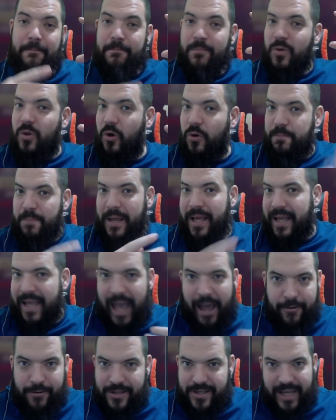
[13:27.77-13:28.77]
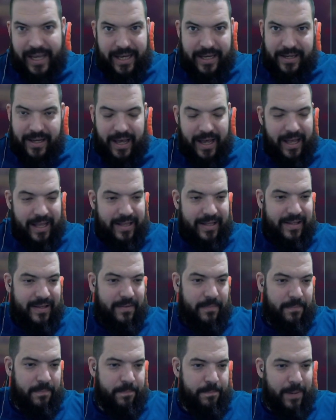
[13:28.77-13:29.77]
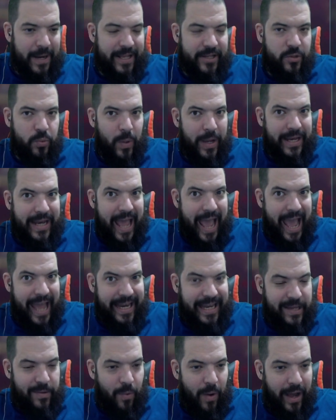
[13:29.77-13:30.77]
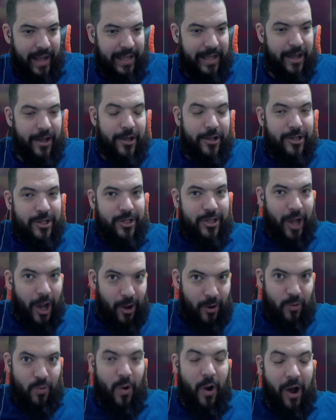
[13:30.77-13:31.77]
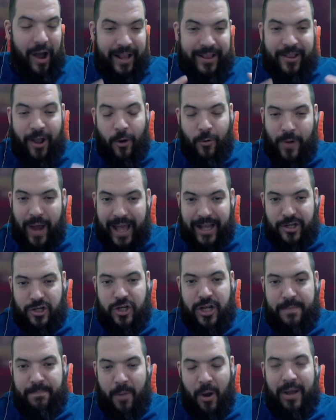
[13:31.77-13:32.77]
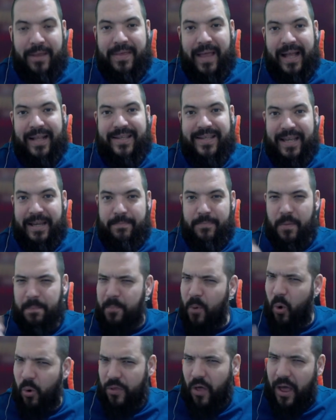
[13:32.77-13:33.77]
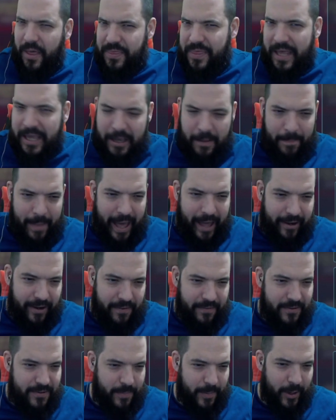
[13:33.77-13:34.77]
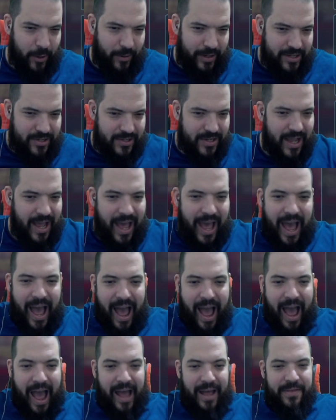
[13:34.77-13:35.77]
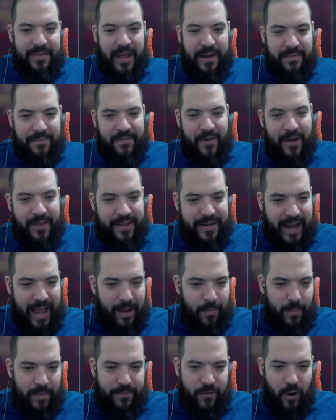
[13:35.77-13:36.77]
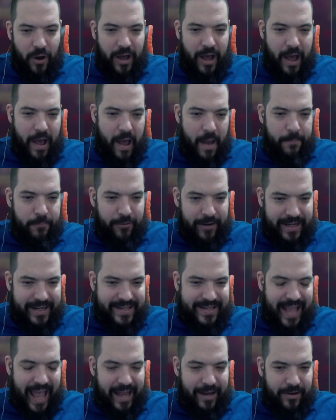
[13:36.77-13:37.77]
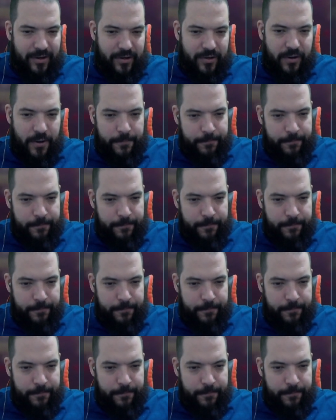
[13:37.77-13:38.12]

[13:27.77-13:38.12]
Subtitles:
could be a guaranteed blitz win anyway. So I don't actually mind that team the more that I think about it, to be honest. Then further down, we've got a pretty standard